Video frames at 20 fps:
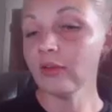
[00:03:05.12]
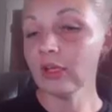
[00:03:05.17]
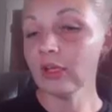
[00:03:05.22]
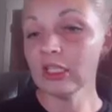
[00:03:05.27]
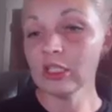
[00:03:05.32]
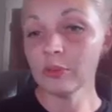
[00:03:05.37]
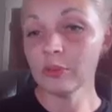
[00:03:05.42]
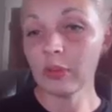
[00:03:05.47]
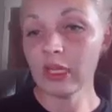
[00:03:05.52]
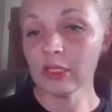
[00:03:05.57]

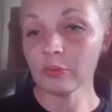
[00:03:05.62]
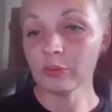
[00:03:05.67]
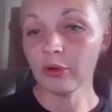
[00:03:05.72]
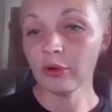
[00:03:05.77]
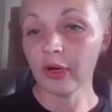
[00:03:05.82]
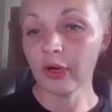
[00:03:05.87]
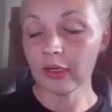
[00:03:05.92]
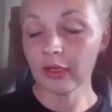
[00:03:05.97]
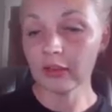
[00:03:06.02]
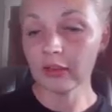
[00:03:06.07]
evidence-based
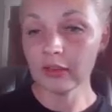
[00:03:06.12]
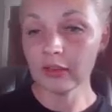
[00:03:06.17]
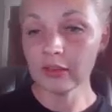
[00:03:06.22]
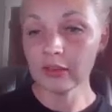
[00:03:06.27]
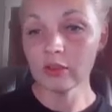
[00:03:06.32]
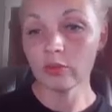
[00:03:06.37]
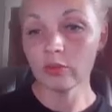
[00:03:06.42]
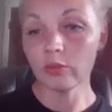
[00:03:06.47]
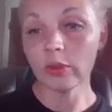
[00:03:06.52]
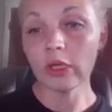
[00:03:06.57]

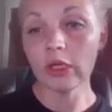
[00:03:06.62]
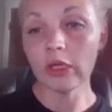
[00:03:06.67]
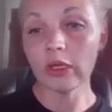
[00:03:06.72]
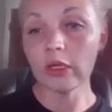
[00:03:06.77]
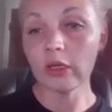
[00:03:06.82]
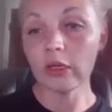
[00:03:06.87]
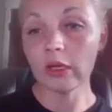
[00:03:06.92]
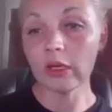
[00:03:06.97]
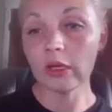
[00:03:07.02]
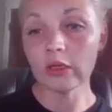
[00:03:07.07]
practice,
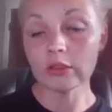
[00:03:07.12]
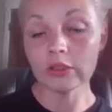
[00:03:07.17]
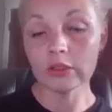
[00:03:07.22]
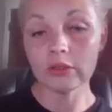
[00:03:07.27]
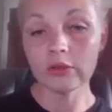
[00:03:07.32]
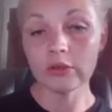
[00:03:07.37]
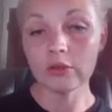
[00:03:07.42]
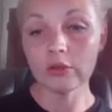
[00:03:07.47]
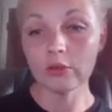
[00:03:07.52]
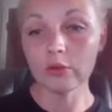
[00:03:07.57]
we need
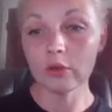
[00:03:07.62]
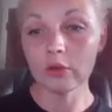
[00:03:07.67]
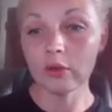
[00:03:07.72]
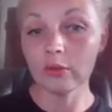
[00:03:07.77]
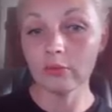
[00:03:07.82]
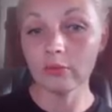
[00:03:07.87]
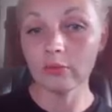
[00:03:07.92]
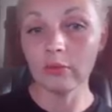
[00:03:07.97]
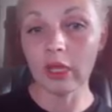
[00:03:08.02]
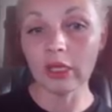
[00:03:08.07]
to
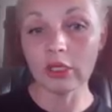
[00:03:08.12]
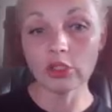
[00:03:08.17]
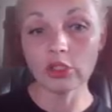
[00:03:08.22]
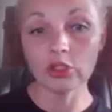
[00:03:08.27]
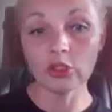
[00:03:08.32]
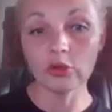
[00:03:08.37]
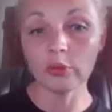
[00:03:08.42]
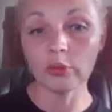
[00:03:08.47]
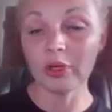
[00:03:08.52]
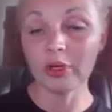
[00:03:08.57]
make
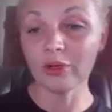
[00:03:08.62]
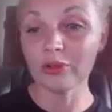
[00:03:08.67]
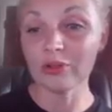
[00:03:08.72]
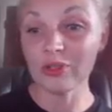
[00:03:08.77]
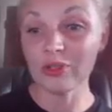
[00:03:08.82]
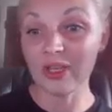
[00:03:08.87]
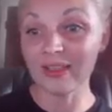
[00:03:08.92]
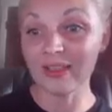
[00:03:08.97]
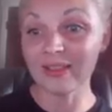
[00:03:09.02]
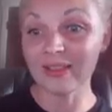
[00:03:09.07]
sure we're
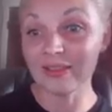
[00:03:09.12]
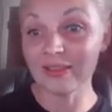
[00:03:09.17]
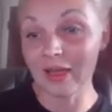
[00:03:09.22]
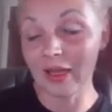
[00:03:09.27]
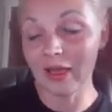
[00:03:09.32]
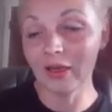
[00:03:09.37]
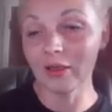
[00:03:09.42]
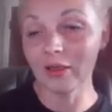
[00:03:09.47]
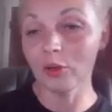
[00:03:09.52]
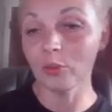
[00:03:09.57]
using
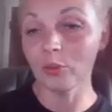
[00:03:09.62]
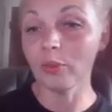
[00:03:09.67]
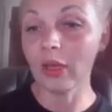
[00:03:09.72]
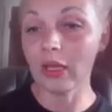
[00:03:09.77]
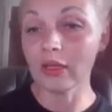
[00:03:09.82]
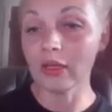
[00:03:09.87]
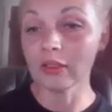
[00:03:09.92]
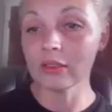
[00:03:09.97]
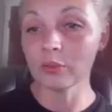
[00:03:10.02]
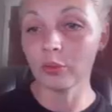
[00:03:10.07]

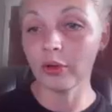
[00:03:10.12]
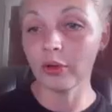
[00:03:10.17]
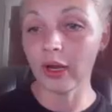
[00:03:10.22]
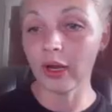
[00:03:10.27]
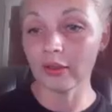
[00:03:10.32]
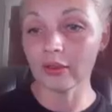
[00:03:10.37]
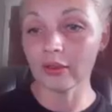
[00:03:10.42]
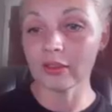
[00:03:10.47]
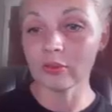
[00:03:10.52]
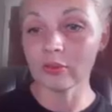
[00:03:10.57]
data-based
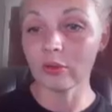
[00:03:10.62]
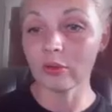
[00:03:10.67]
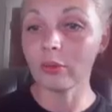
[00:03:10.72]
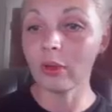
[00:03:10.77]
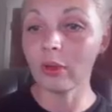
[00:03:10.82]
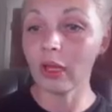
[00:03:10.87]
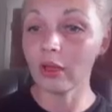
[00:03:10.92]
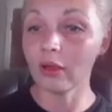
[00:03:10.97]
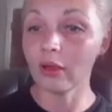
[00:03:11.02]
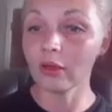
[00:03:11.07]
practice when
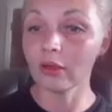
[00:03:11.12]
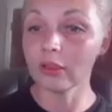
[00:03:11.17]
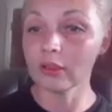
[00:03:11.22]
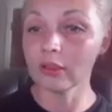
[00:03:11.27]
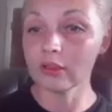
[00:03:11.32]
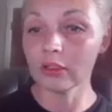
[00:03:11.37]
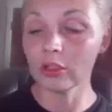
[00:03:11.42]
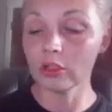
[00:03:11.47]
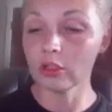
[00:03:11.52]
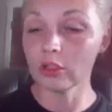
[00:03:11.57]
making our
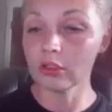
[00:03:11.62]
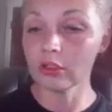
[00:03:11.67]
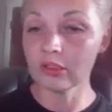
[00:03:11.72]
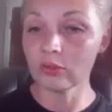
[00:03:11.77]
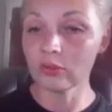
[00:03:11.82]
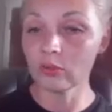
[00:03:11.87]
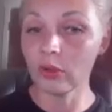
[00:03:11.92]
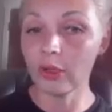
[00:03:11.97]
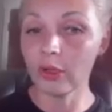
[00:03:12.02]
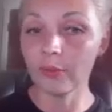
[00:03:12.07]
decisions
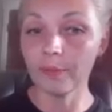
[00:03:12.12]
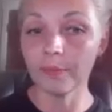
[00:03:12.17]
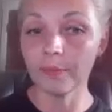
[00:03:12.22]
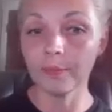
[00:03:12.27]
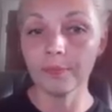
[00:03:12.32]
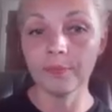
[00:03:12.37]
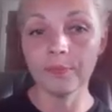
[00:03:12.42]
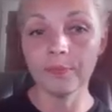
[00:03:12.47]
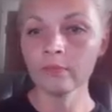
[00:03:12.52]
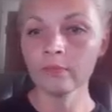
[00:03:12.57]
as well.
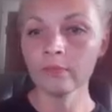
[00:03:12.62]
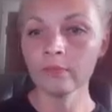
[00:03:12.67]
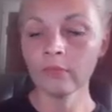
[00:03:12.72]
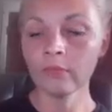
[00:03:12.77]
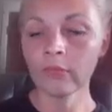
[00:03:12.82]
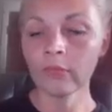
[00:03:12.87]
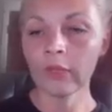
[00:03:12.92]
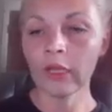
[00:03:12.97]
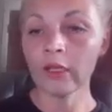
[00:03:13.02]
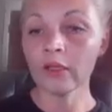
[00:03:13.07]

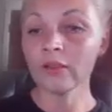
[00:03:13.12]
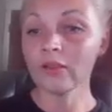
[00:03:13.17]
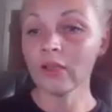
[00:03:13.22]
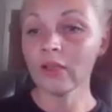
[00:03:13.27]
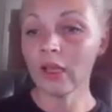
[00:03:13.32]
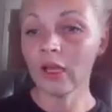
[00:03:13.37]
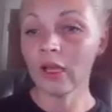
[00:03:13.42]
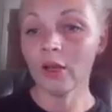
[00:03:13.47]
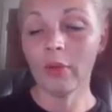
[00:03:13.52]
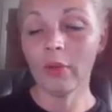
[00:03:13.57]

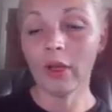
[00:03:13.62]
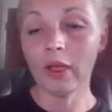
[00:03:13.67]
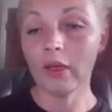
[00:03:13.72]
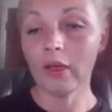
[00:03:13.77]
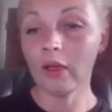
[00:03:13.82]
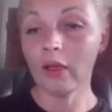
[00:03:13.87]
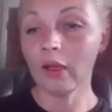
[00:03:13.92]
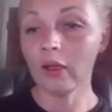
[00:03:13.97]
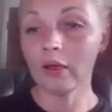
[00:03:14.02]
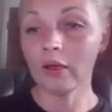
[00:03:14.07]
Data
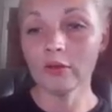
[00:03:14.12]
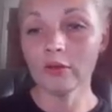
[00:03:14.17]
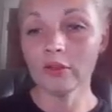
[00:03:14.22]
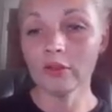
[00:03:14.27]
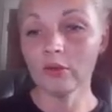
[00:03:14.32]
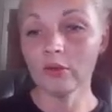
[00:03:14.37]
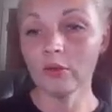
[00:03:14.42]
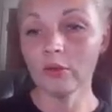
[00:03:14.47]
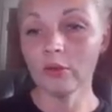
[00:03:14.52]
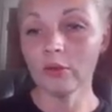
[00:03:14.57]
mining can
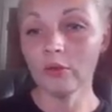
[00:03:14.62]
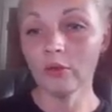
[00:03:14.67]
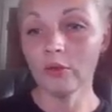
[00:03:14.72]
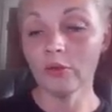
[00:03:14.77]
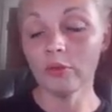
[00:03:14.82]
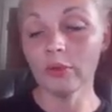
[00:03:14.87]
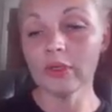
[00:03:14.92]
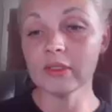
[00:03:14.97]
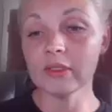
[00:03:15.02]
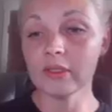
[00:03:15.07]
also
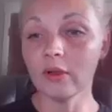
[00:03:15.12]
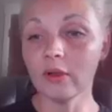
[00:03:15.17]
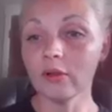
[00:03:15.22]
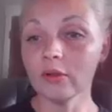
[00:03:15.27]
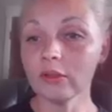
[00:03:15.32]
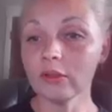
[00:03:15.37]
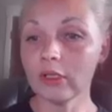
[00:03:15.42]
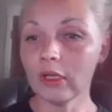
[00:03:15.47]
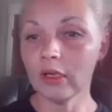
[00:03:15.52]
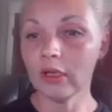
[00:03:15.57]

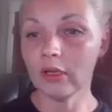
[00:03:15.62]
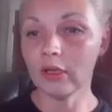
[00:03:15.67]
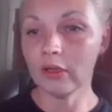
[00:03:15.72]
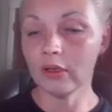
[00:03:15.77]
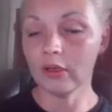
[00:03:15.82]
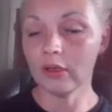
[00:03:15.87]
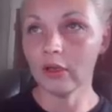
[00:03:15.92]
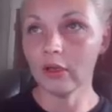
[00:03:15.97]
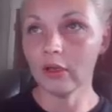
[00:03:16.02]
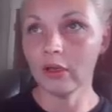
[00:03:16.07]
result
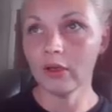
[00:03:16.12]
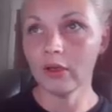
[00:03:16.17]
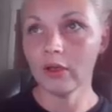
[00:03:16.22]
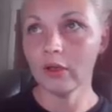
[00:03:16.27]
in